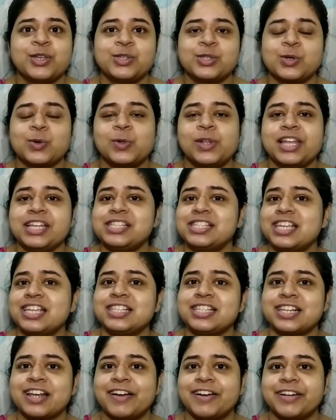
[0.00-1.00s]
So let's
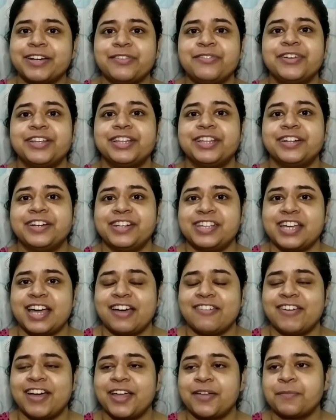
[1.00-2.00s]
get started with the
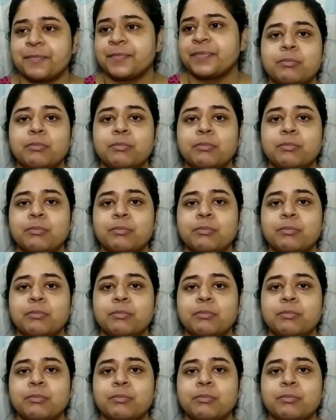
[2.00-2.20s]
DIY.